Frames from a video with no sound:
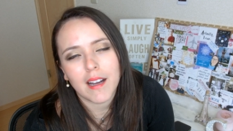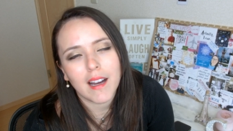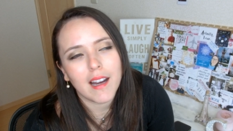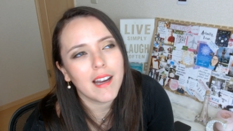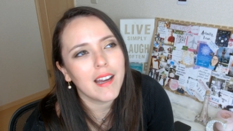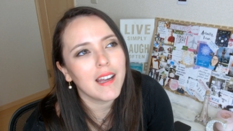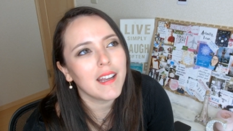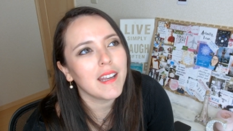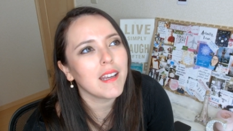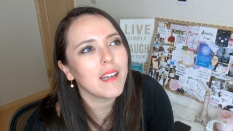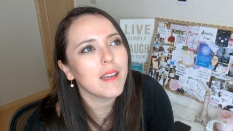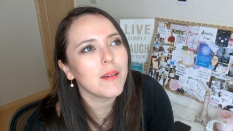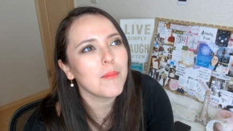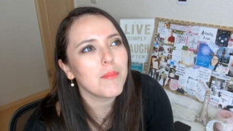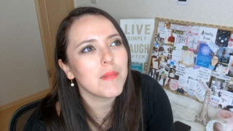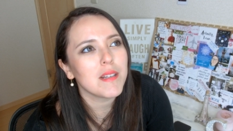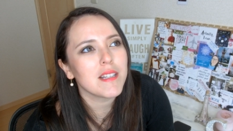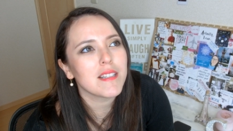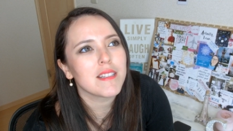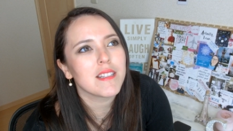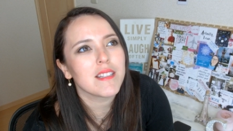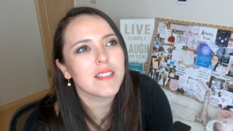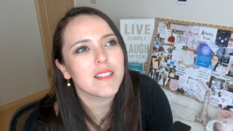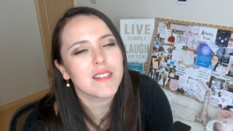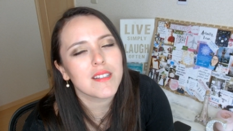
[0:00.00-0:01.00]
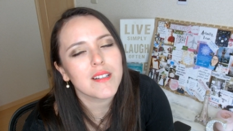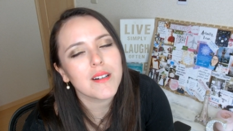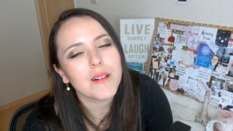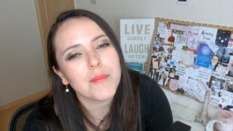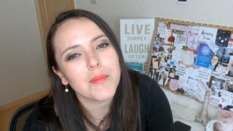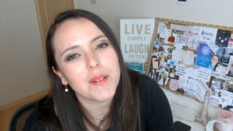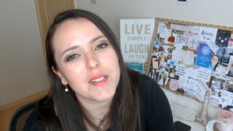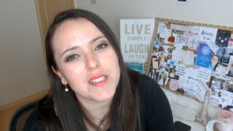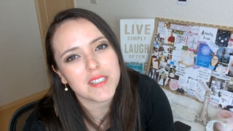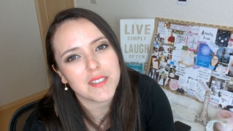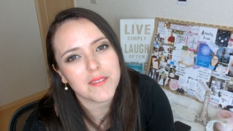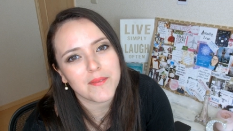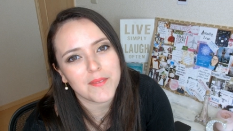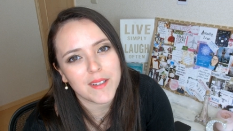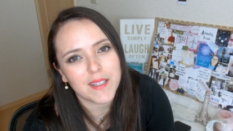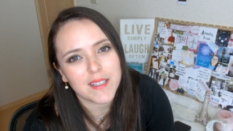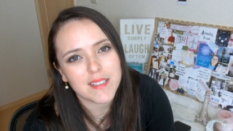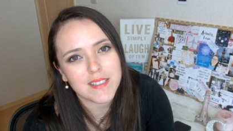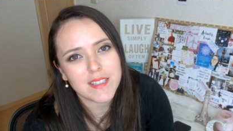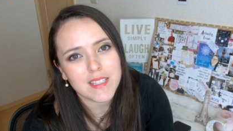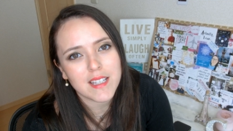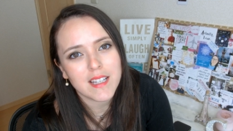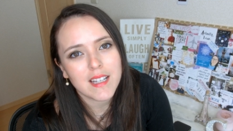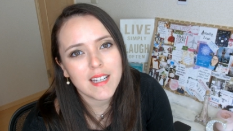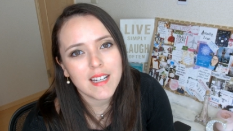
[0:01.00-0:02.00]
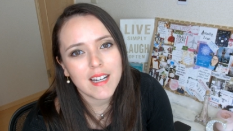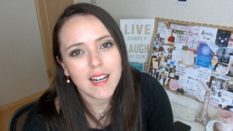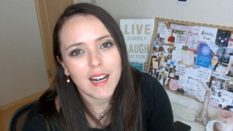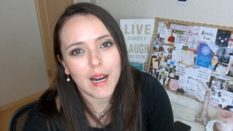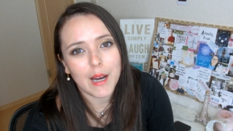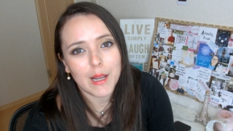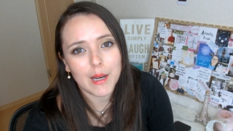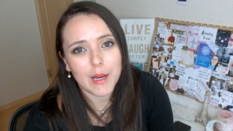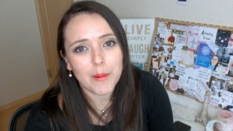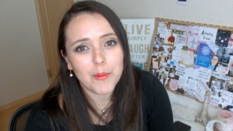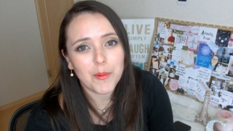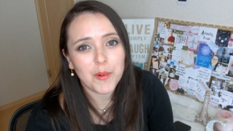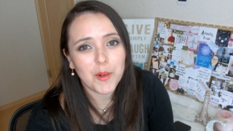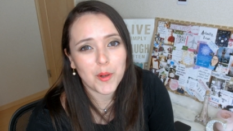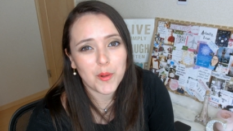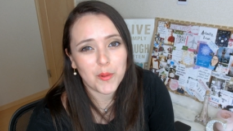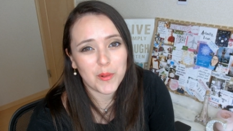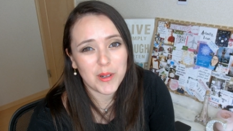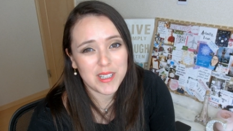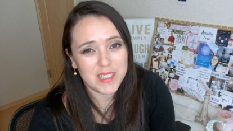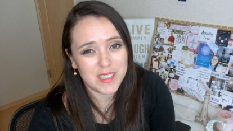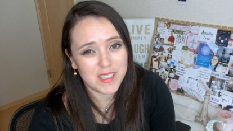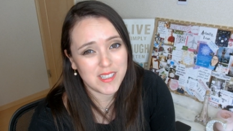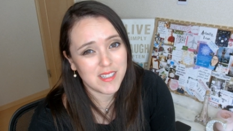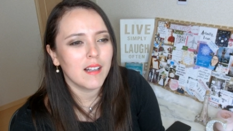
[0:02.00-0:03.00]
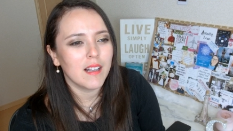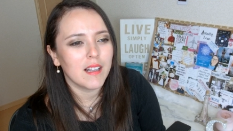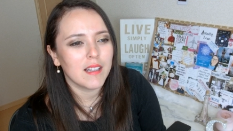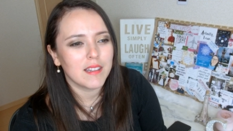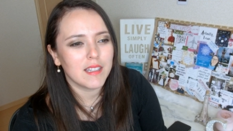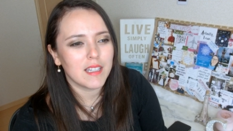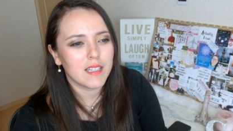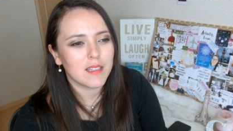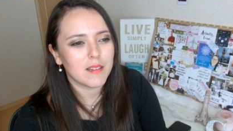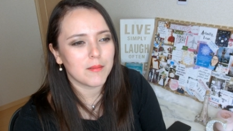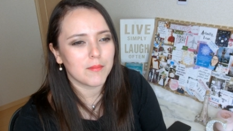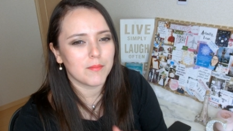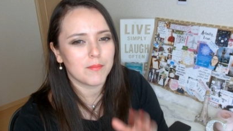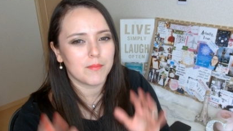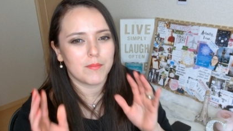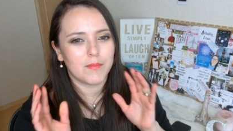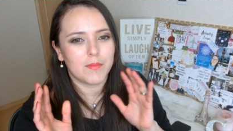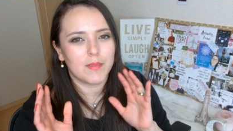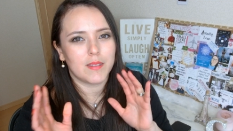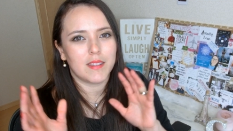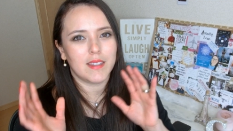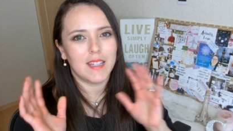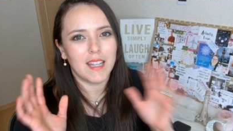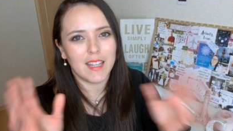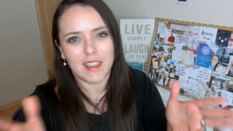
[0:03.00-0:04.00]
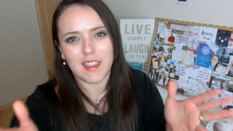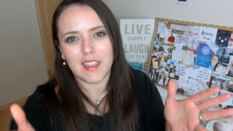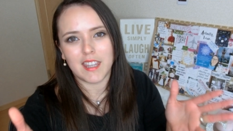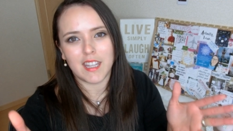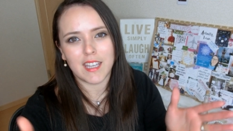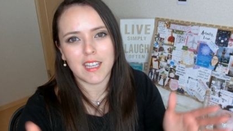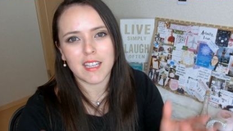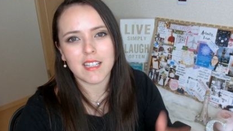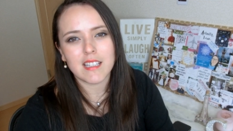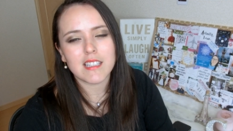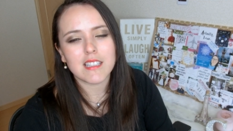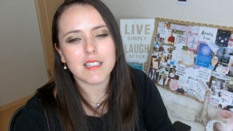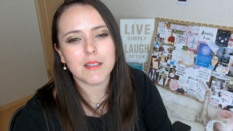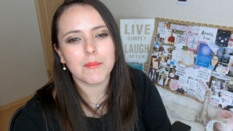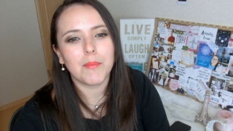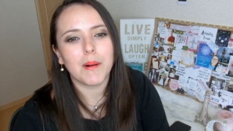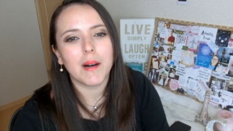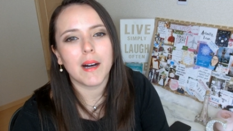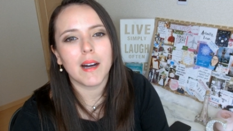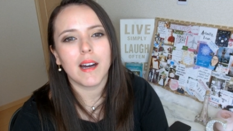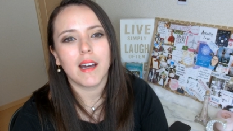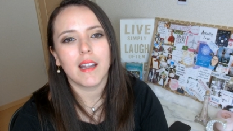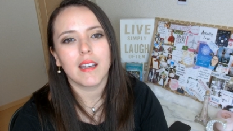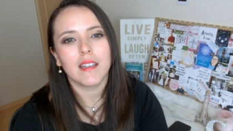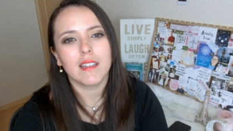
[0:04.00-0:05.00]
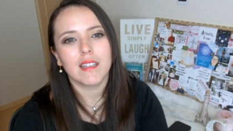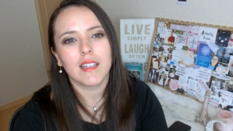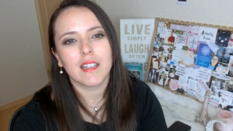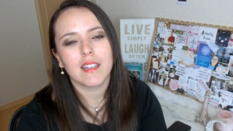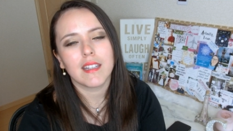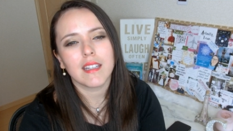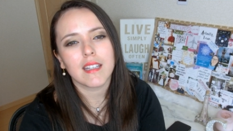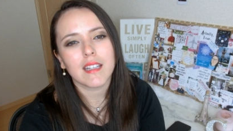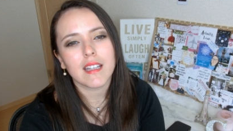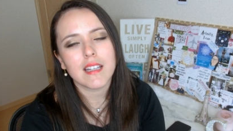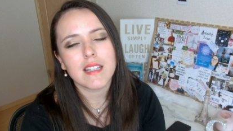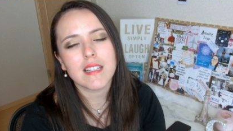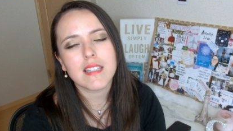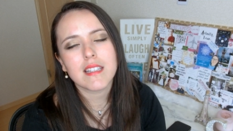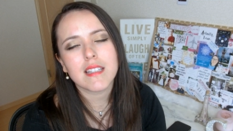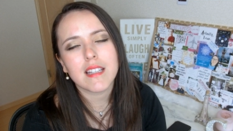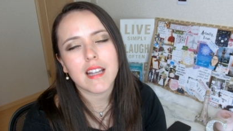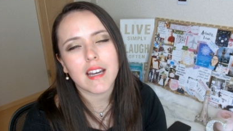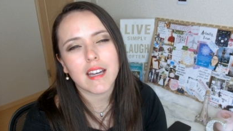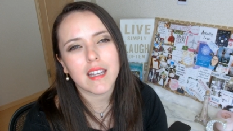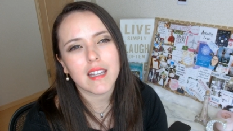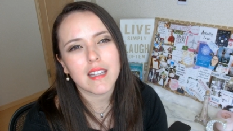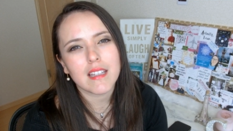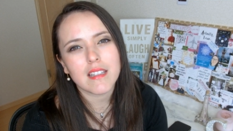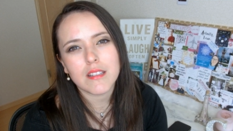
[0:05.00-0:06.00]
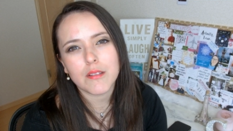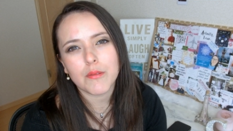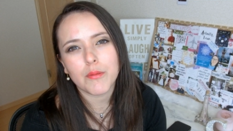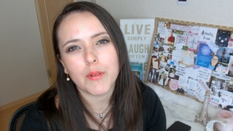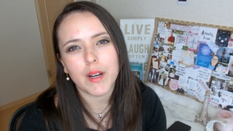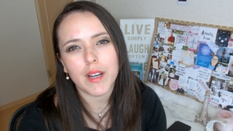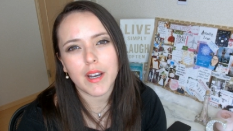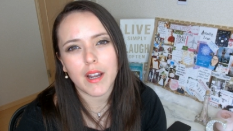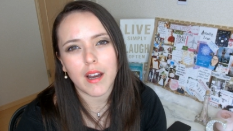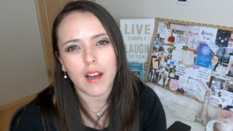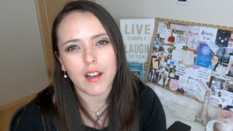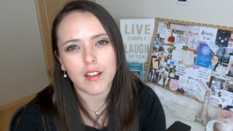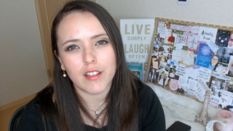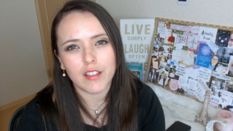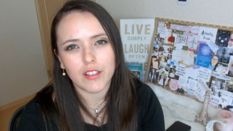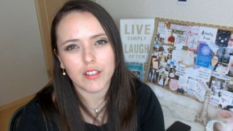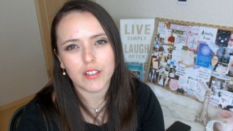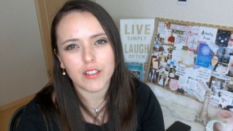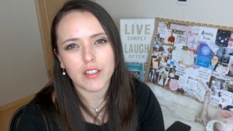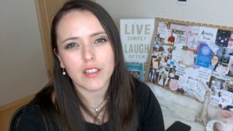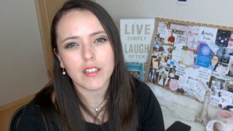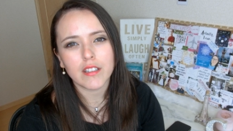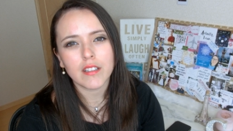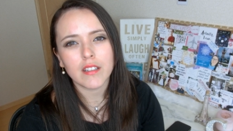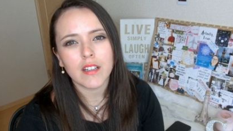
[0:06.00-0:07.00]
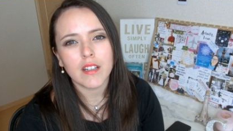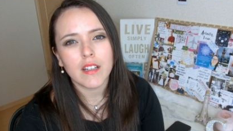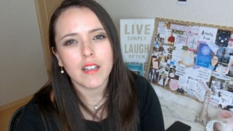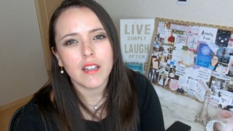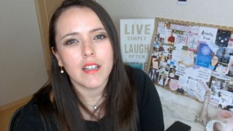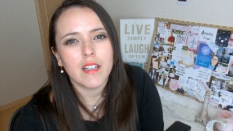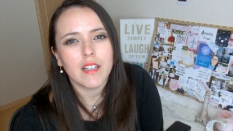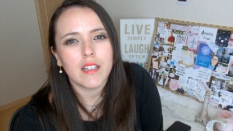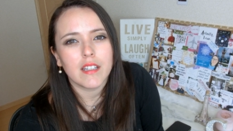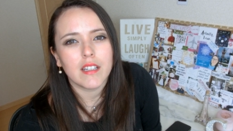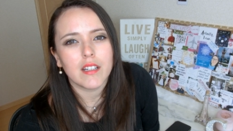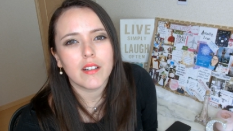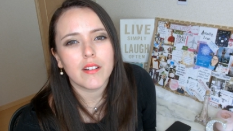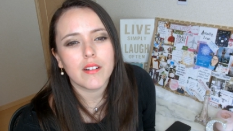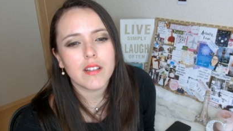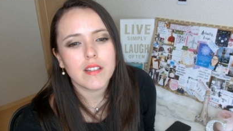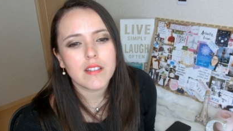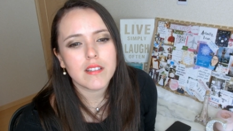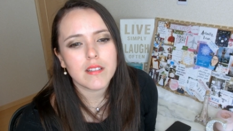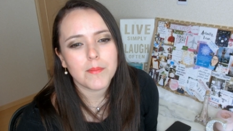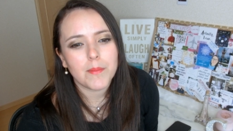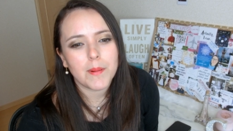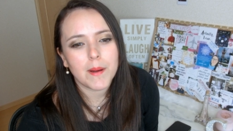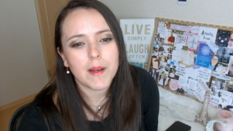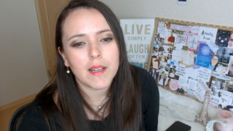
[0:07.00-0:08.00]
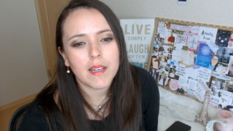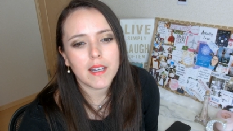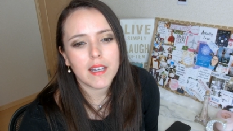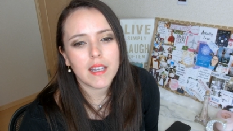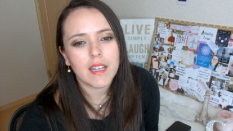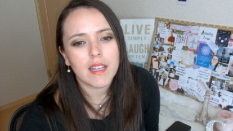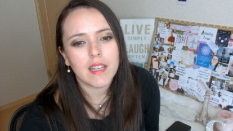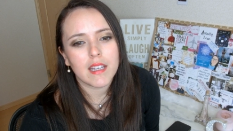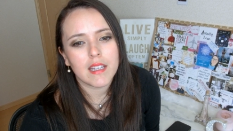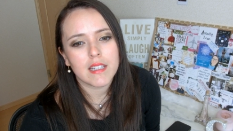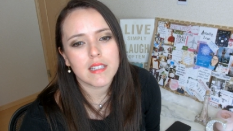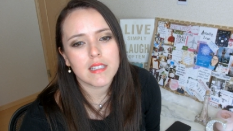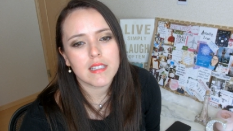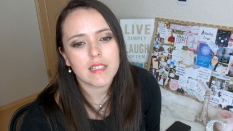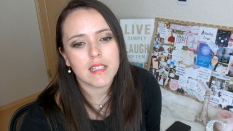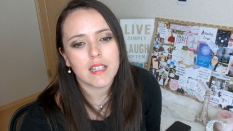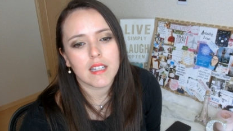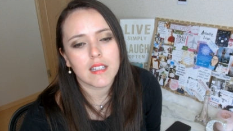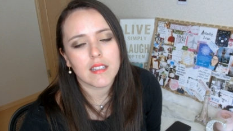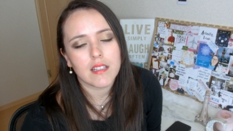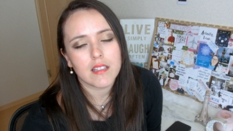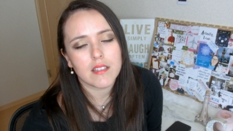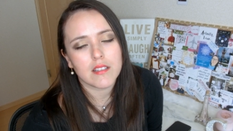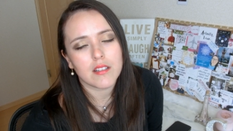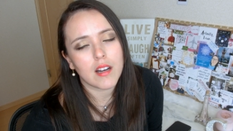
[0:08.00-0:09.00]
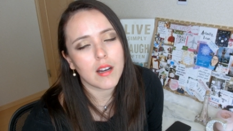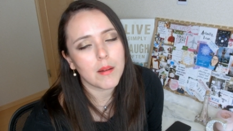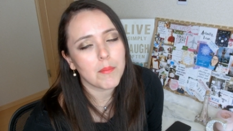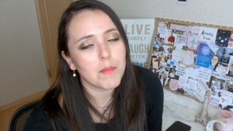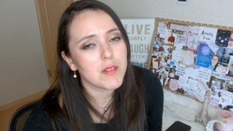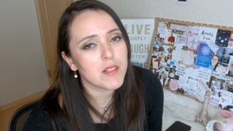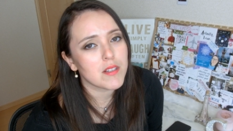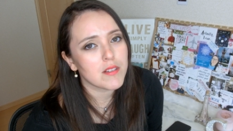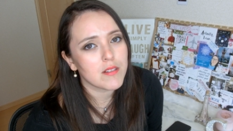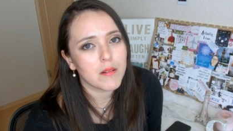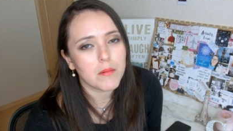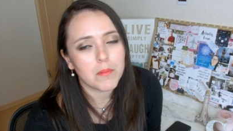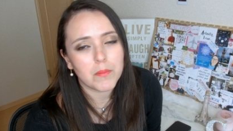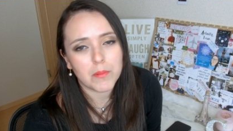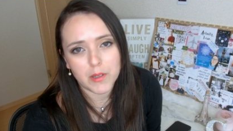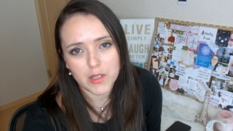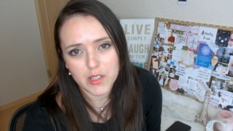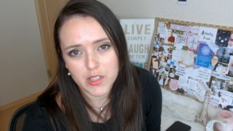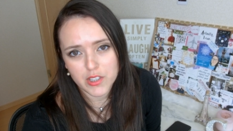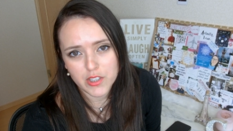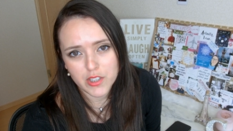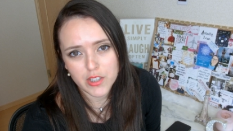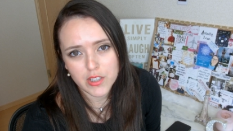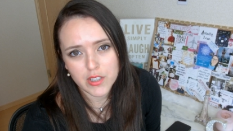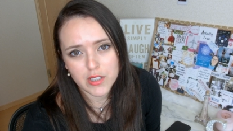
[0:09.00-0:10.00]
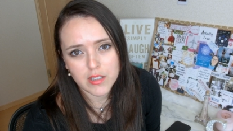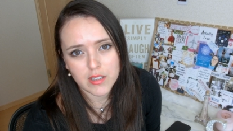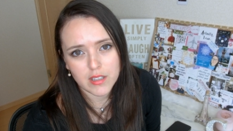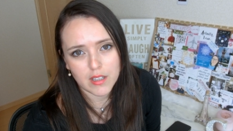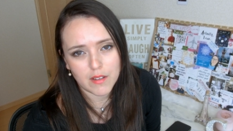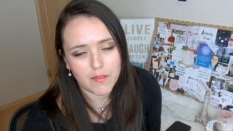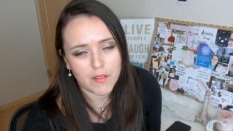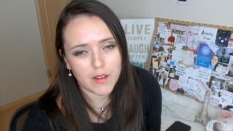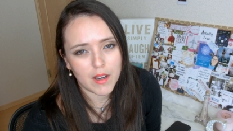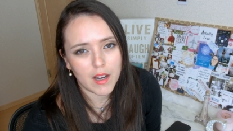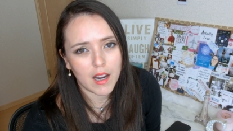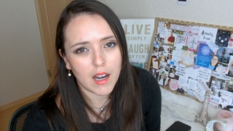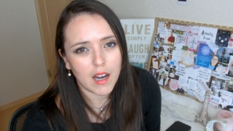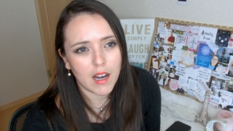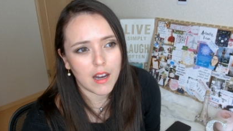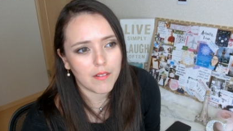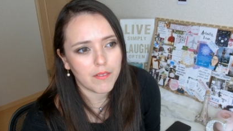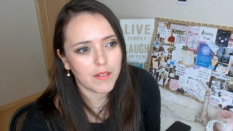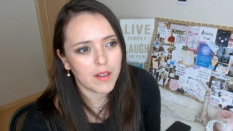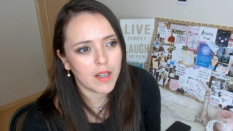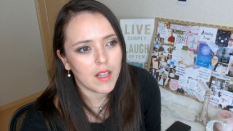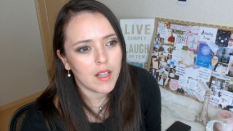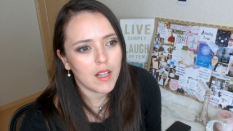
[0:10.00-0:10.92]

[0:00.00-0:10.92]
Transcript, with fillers: i'm missing so much events and i'm regretting that things but the thing is like it's what I learned here in Japan is like the time is so precious if you have